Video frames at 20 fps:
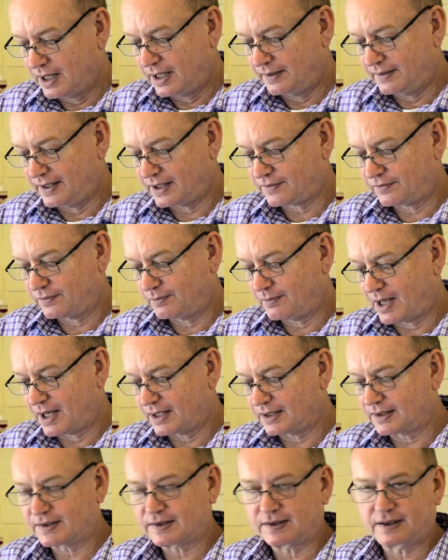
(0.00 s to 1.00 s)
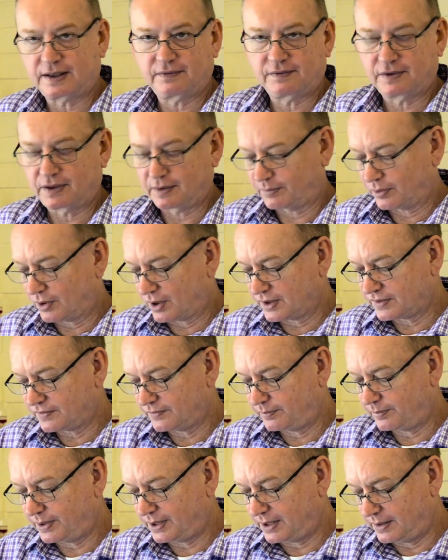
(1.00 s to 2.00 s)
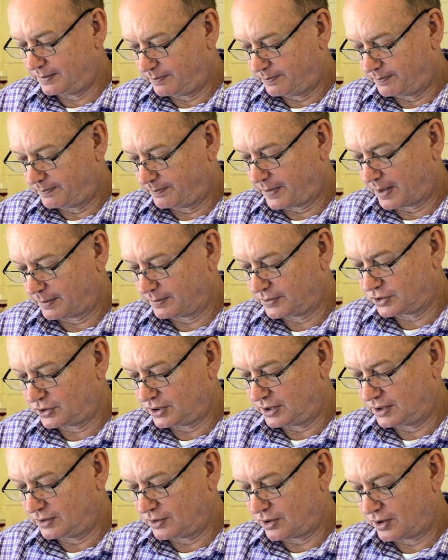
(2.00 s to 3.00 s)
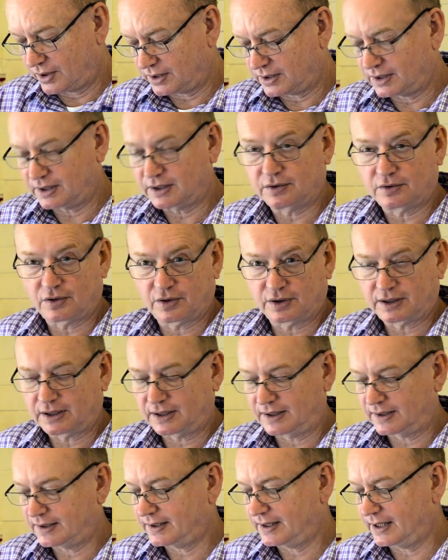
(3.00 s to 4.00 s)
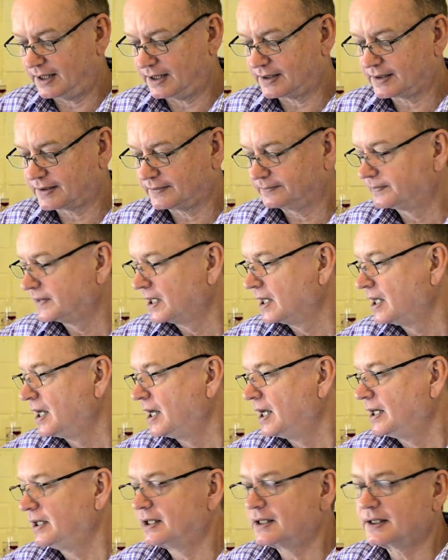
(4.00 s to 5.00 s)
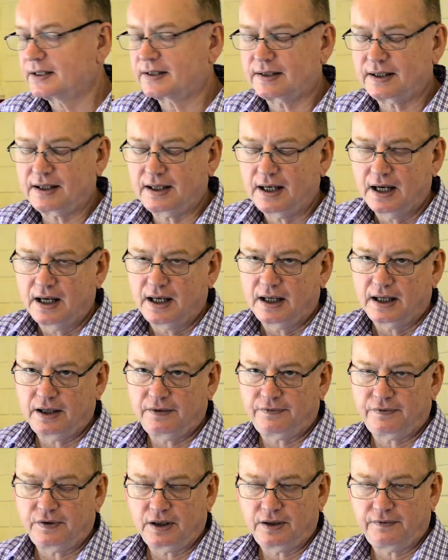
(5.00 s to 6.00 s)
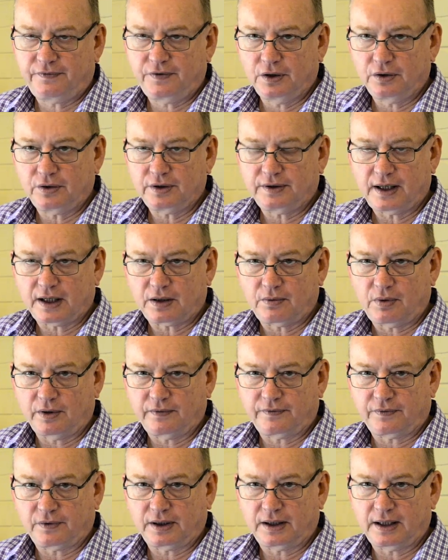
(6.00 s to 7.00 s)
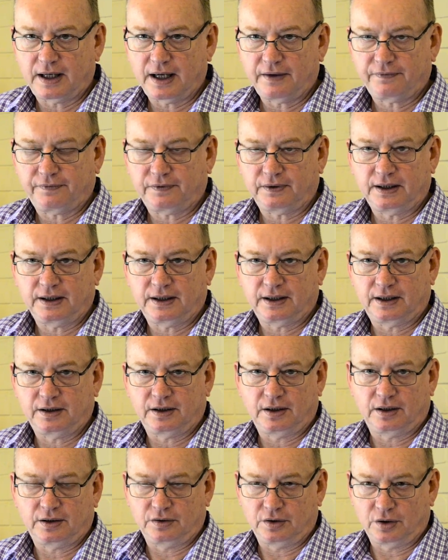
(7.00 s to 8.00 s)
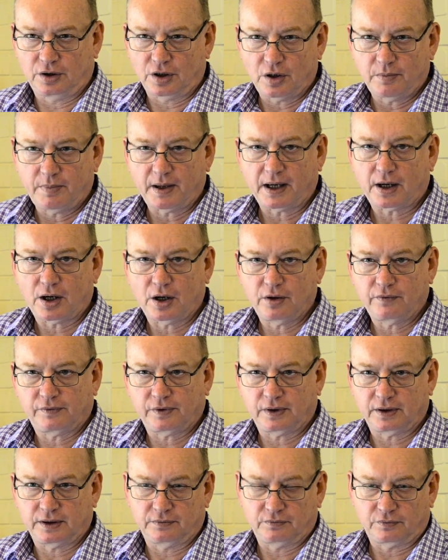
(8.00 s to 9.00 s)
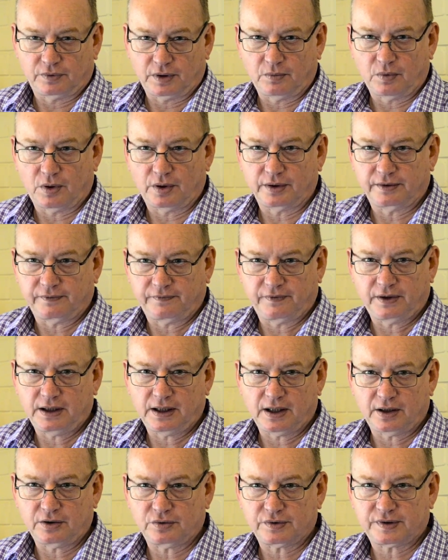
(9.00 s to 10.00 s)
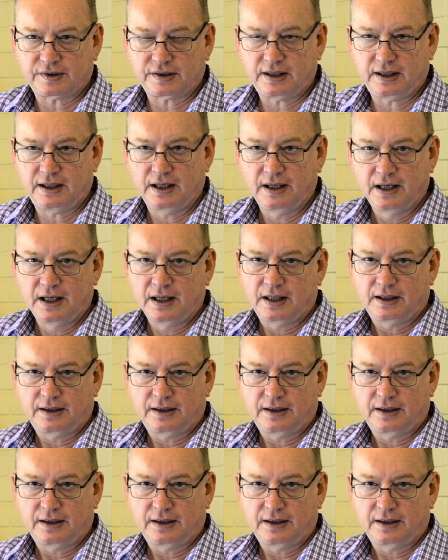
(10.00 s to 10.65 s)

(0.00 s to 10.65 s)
And that's from Martin Stephen, The Price of Pity, published in 1996. And you can see, if you look at that quote very carefully and you go back over it and rewind the video, you'll see